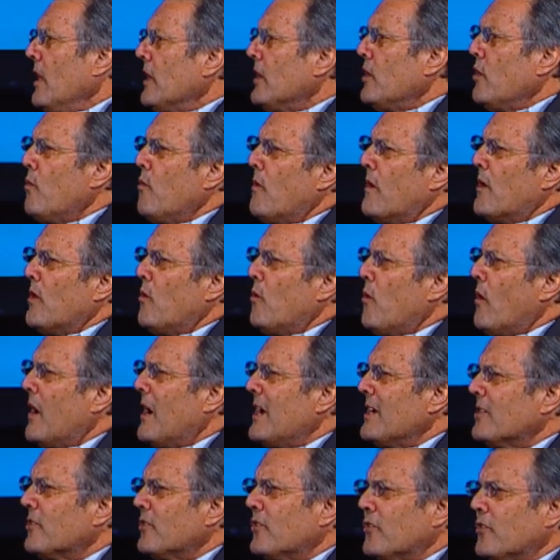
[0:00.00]
You want to
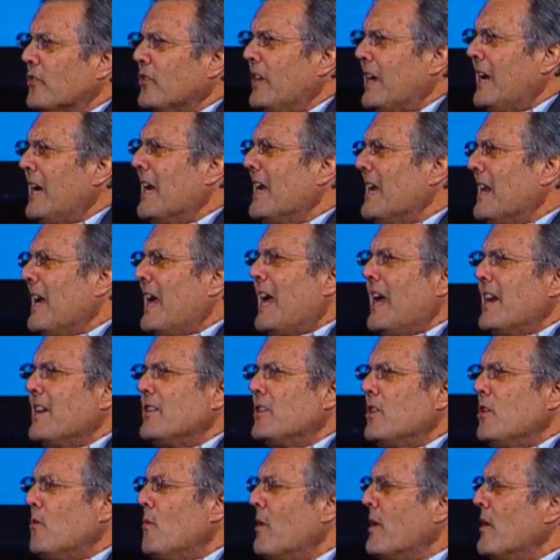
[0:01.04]
watch CNN?
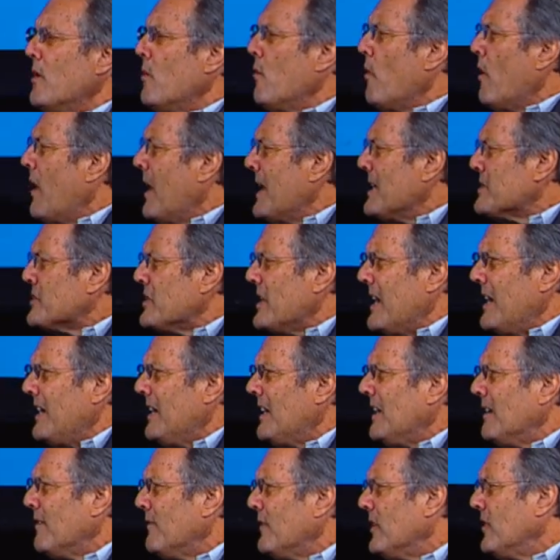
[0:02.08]
You want to watch
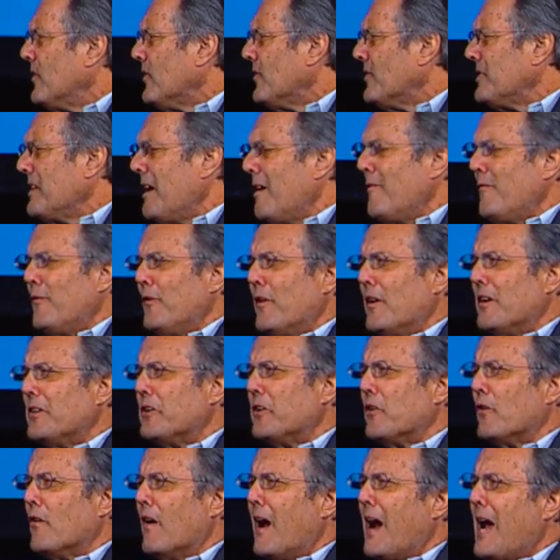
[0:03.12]
any of this stuff on
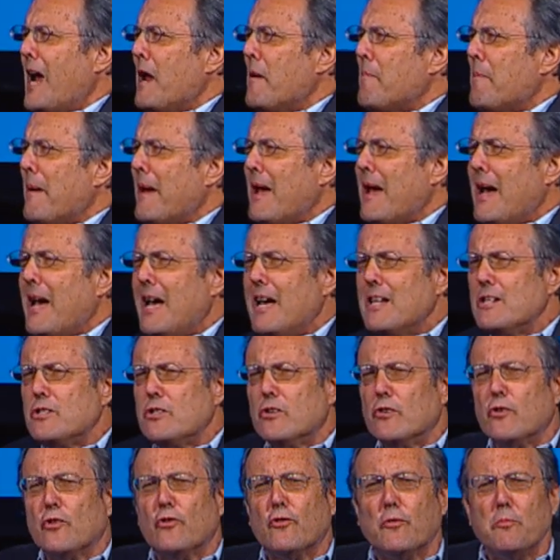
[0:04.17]
your iPad,
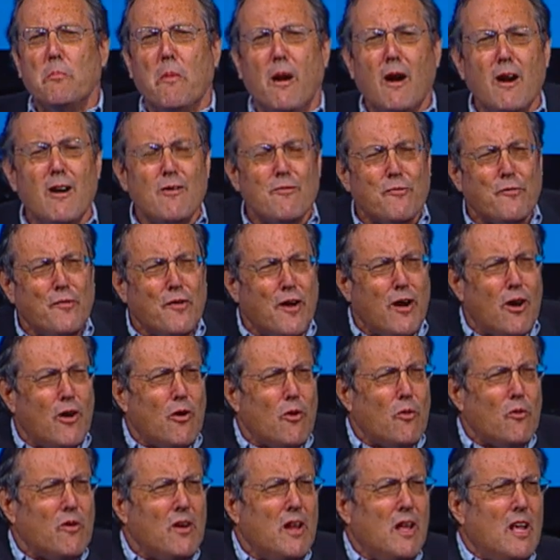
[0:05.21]
your
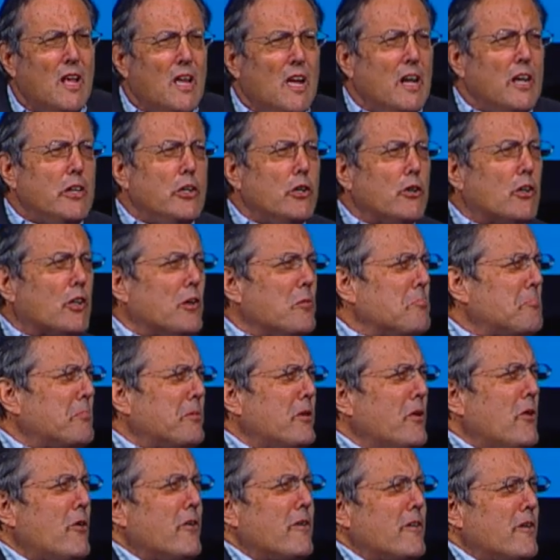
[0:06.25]
smartphone, your
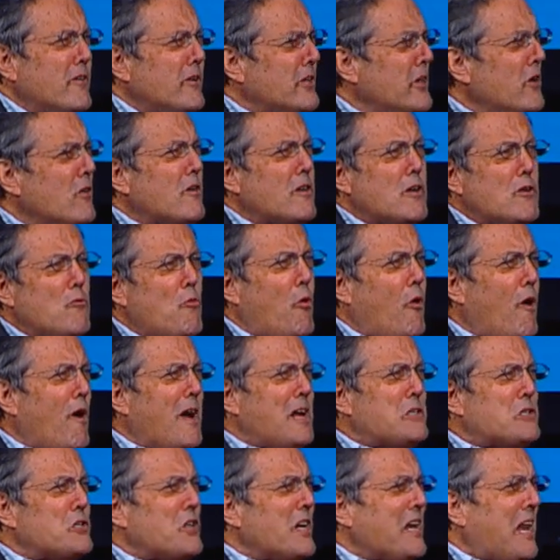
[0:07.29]
computer? You can
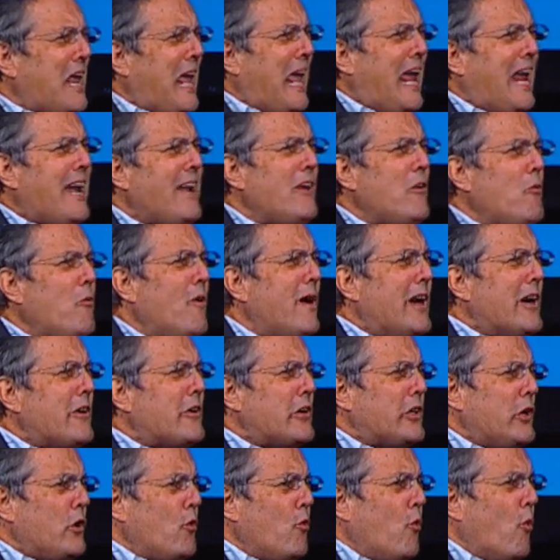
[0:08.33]
watch it anywhere
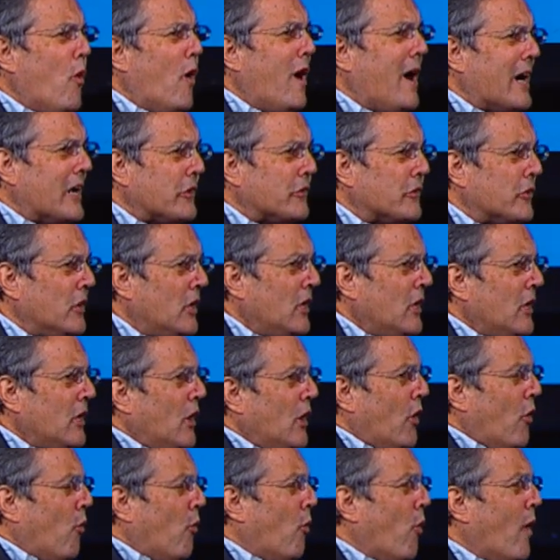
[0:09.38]
you want.
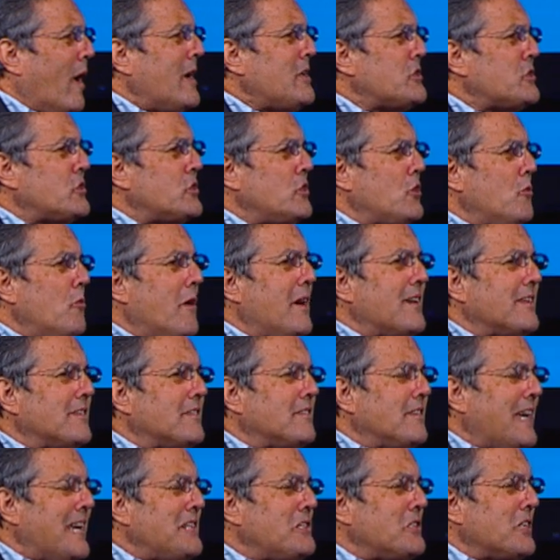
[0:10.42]
Once you
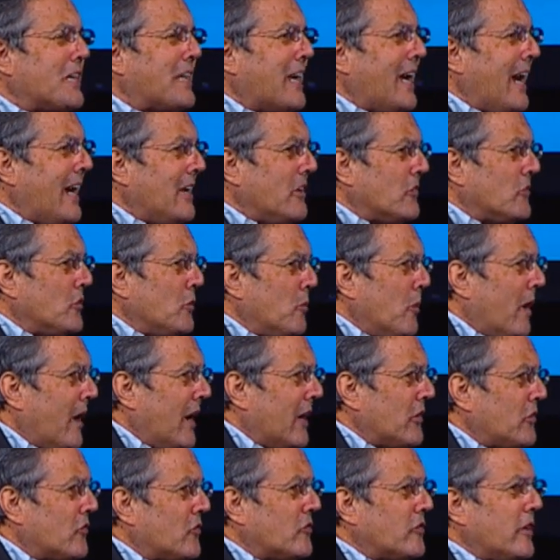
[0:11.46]
authenticate to
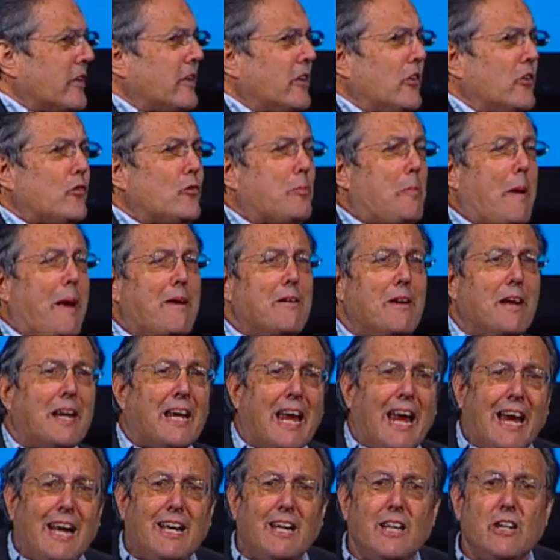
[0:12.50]
us that you're spending
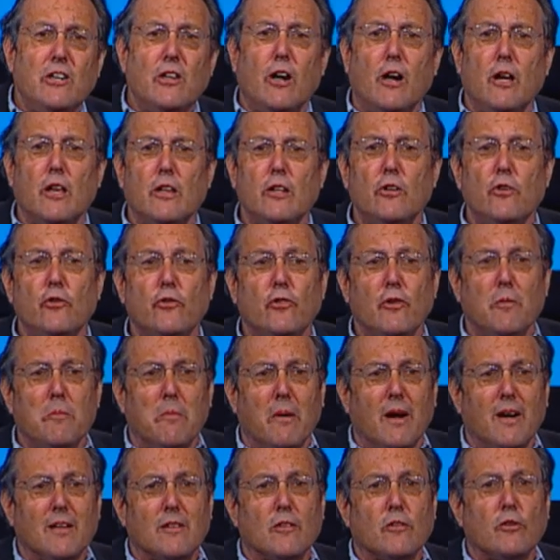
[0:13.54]
$80 a
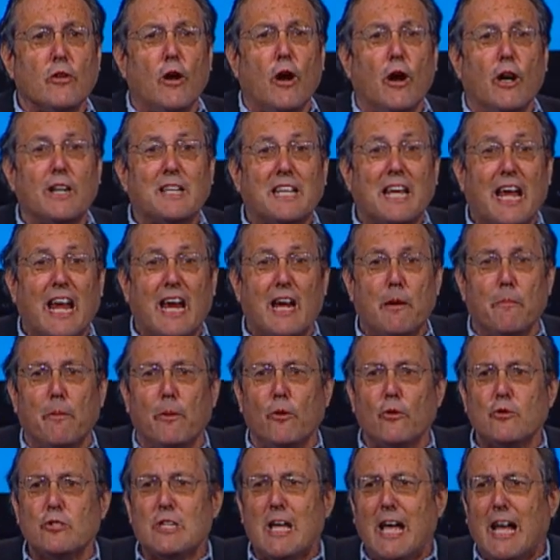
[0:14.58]
month on
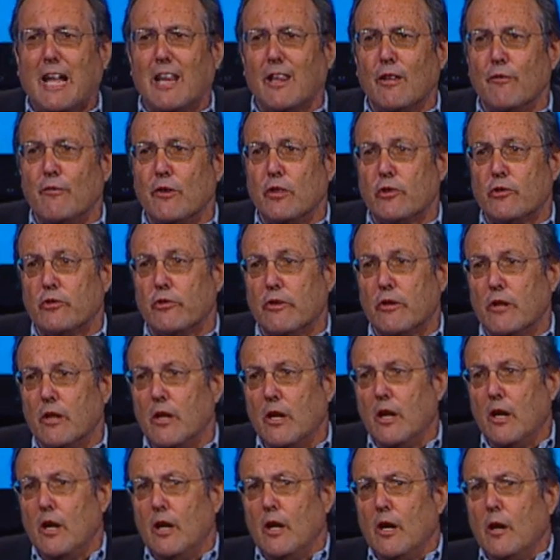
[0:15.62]
cable television.
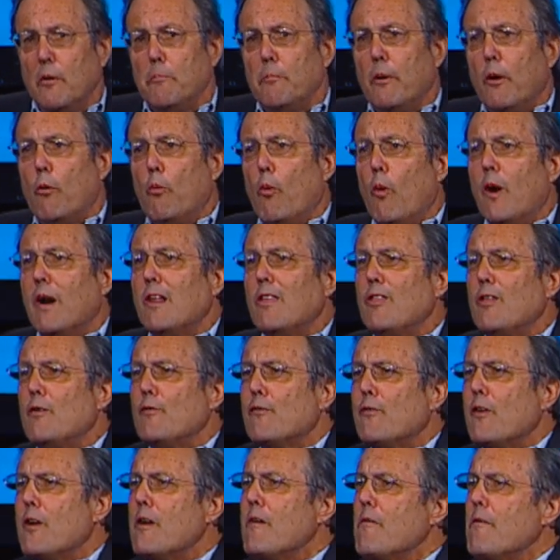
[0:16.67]
But one of the
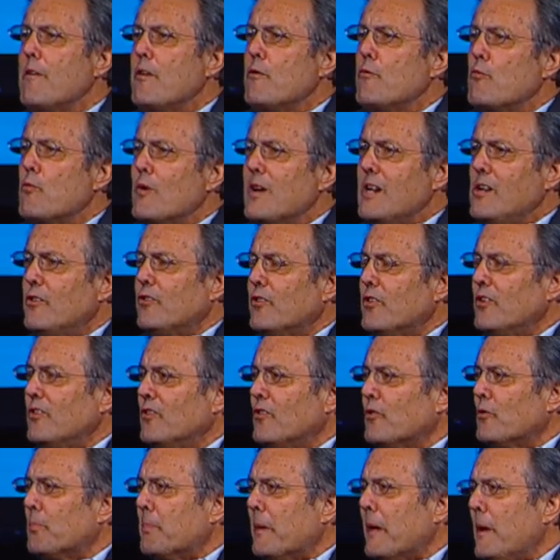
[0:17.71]
very
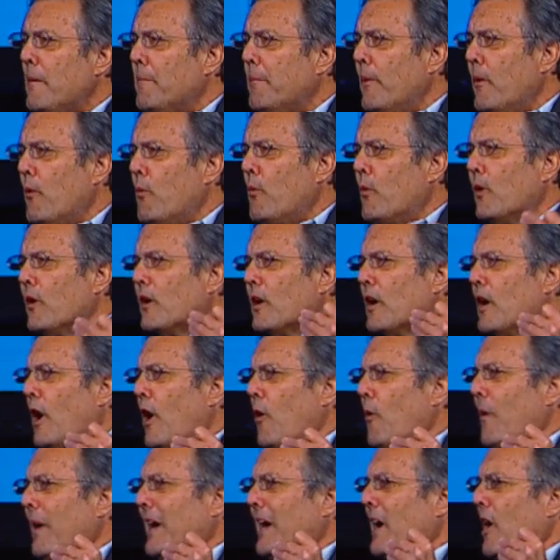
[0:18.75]
reasons people were
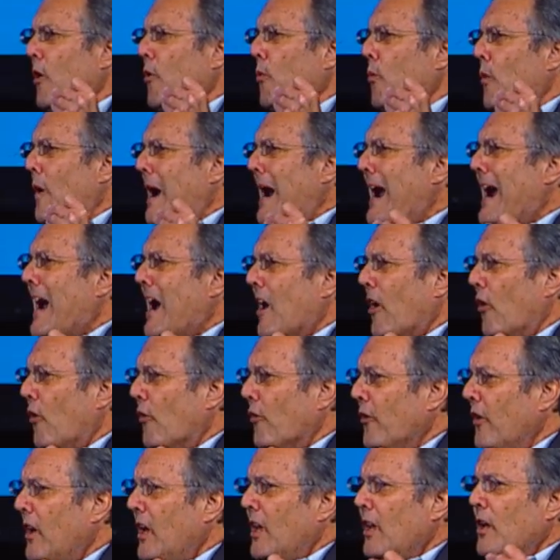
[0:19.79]
going
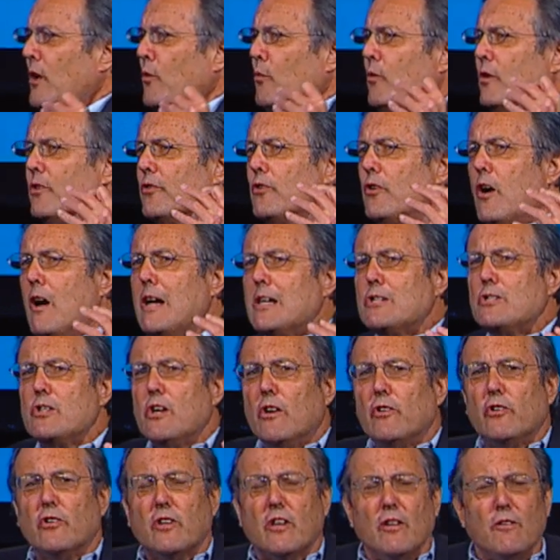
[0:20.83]
around was not
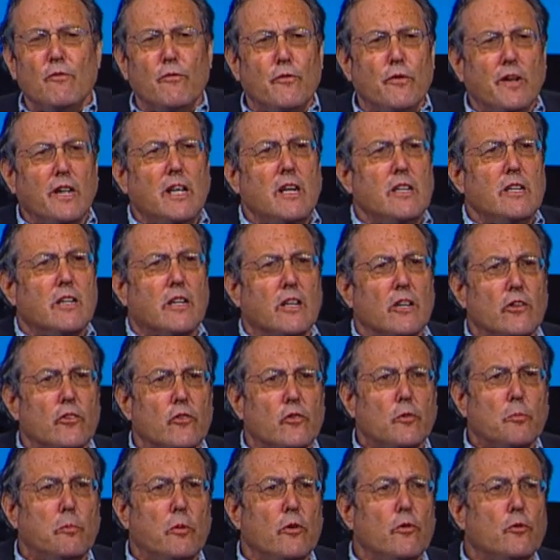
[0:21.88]
just
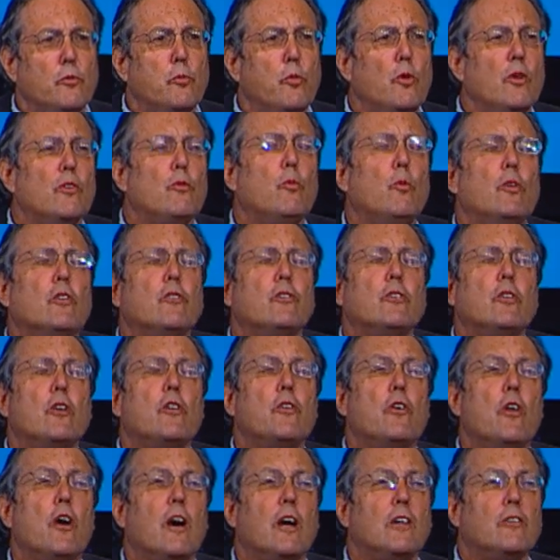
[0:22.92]
convenience, was, was, was to
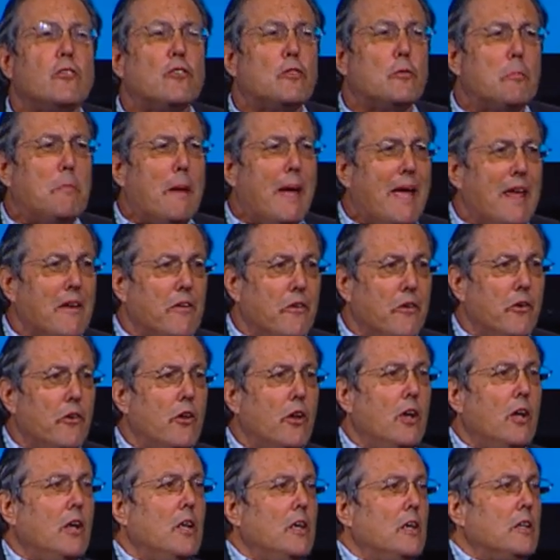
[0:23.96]
not spend
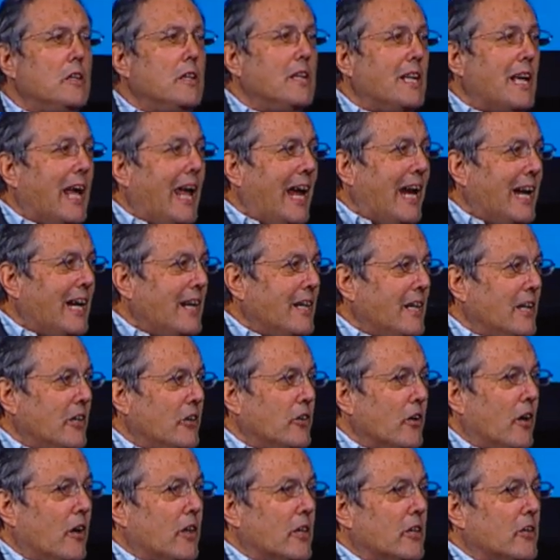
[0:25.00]
the
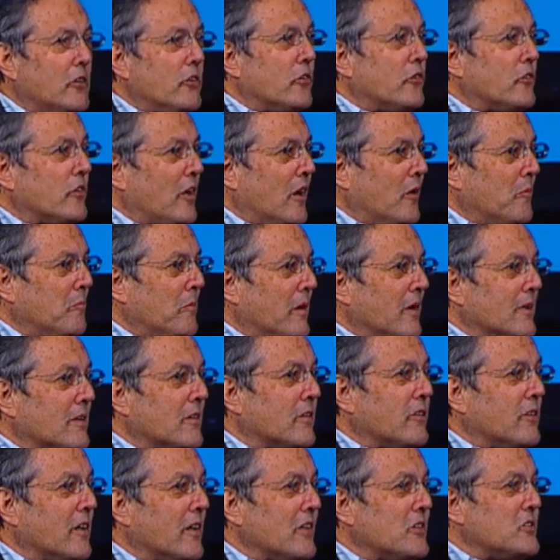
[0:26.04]
$80 a
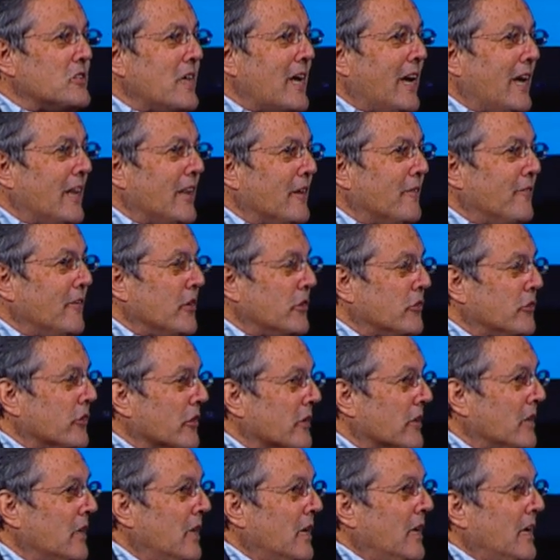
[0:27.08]
month on
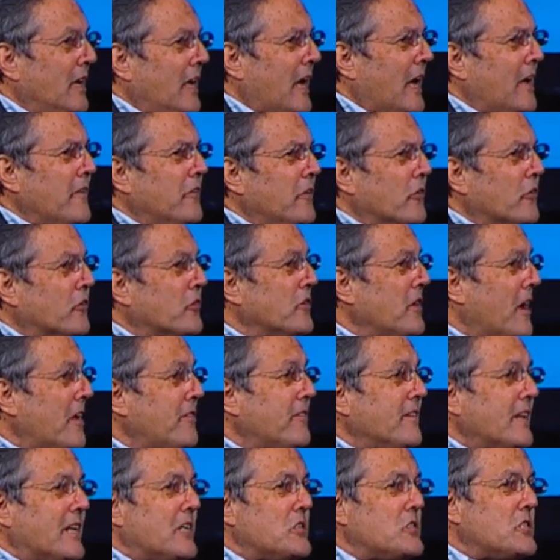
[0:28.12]
television. And there's
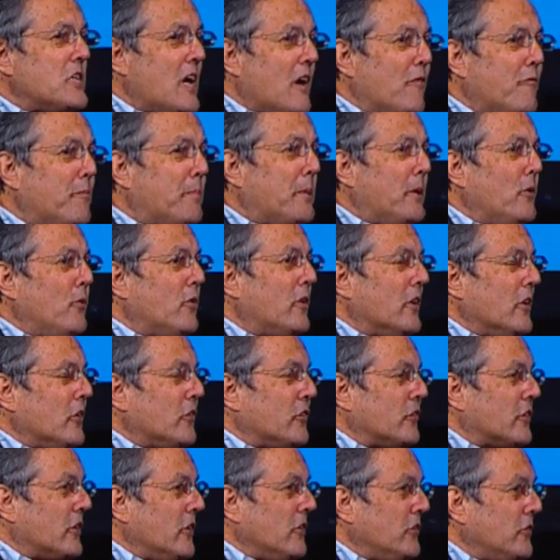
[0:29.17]
nothing Jeff
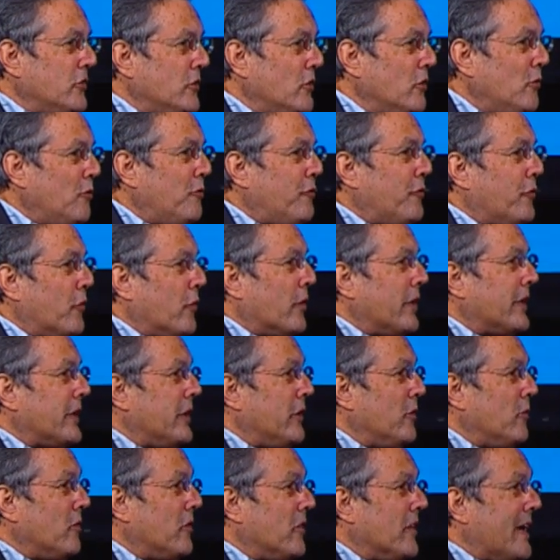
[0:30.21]
Bewkes can do for
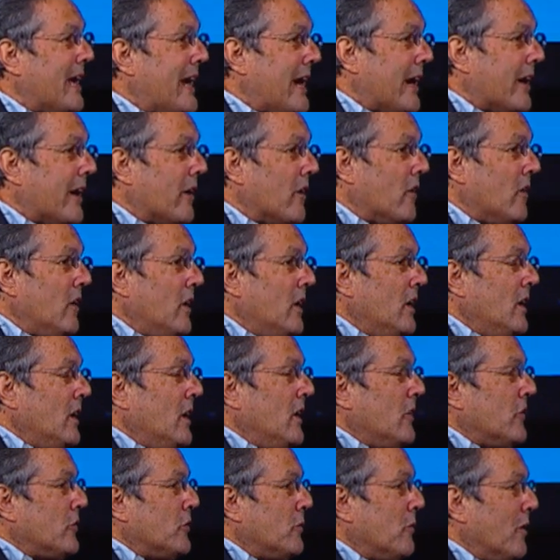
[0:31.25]
you there
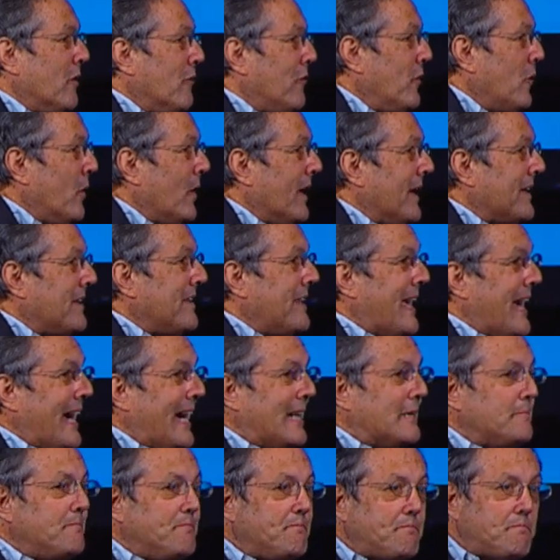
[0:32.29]
to avoid
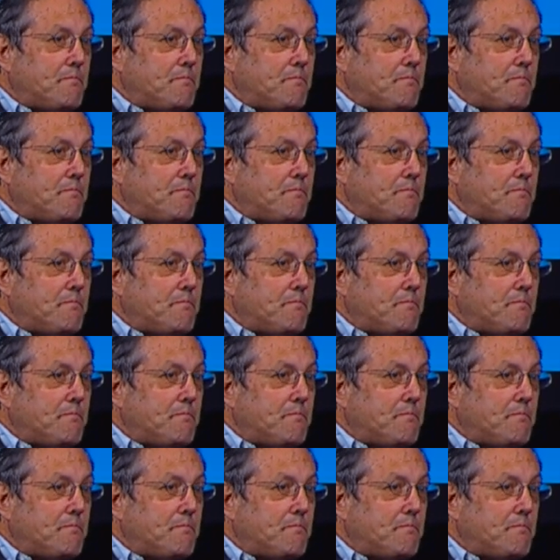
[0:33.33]
that.